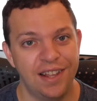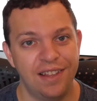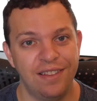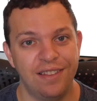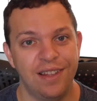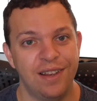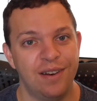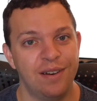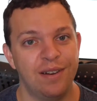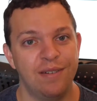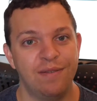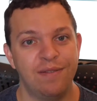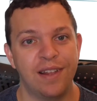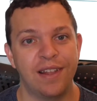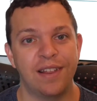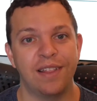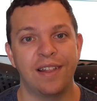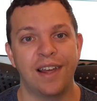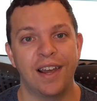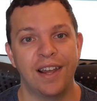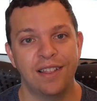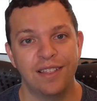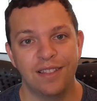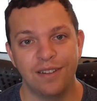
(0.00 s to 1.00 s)
and then if they
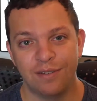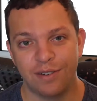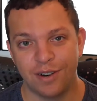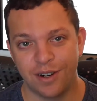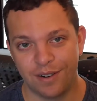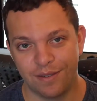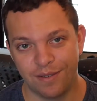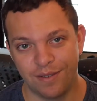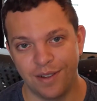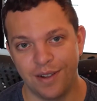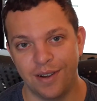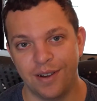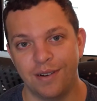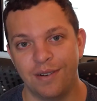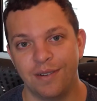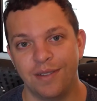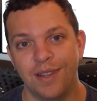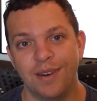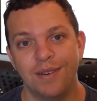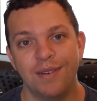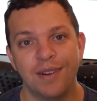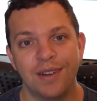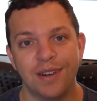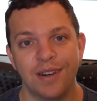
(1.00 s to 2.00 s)
like the workflow,
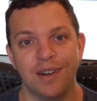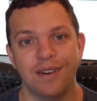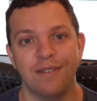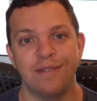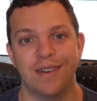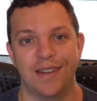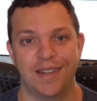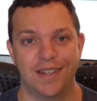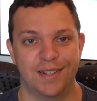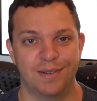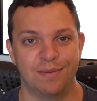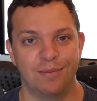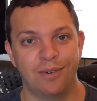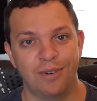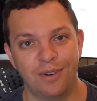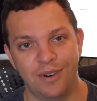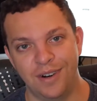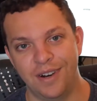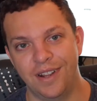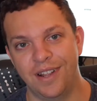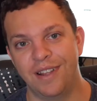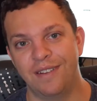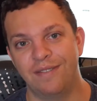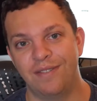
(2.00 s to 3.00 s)
then we can invest more in it.